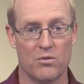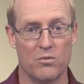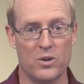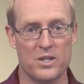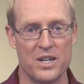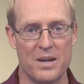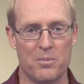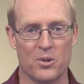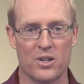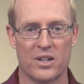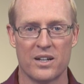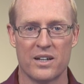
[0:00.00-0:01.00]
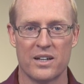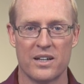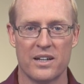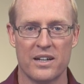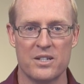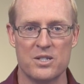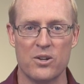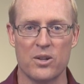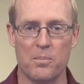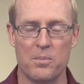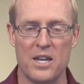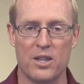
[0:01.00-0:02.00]
For example, consider the
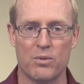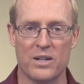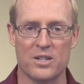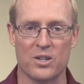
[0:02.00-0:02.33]
pthreads